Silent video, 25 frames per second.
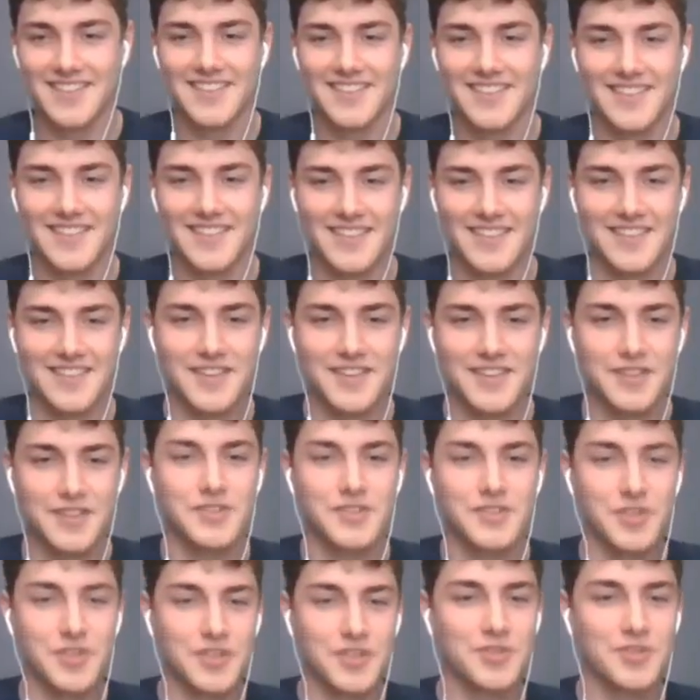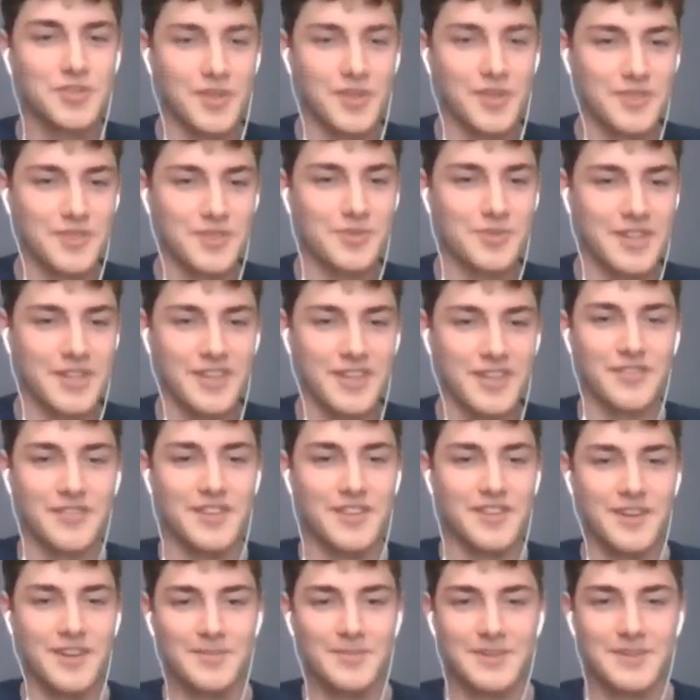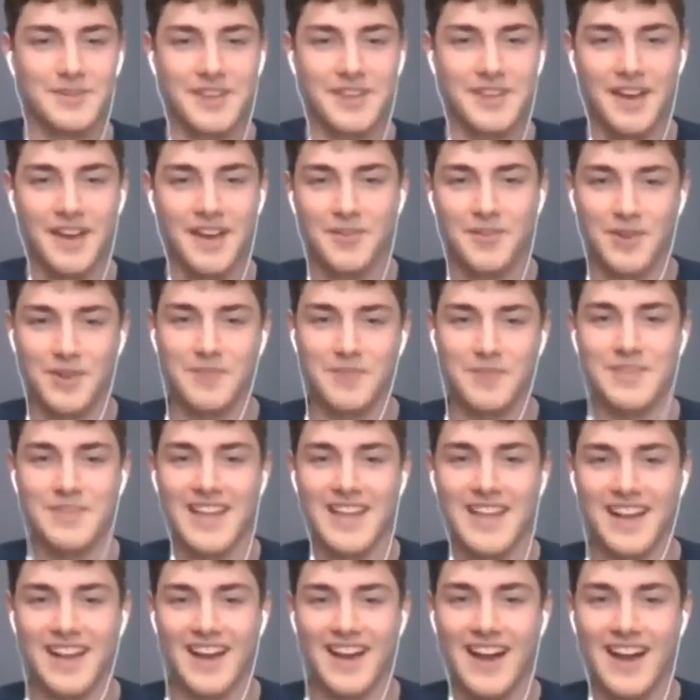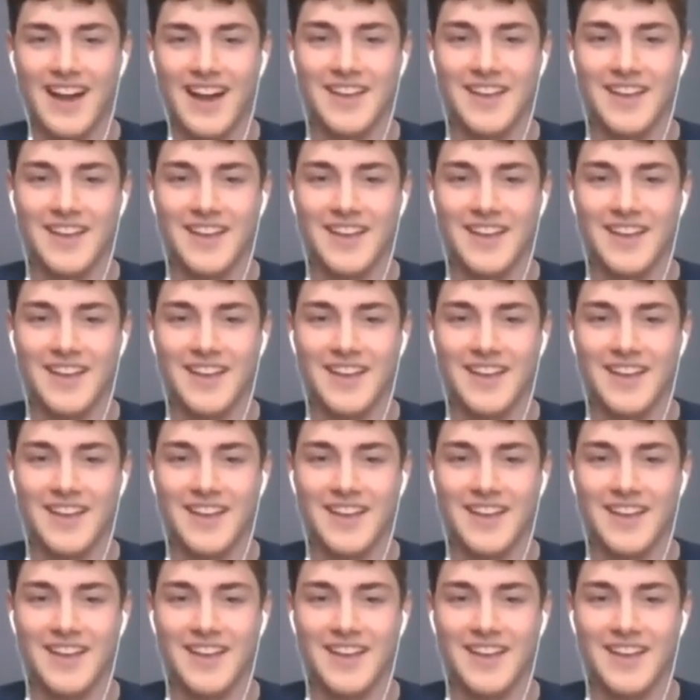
yeah. You're you're the shortest one here, Philip. I don't want to be that guy.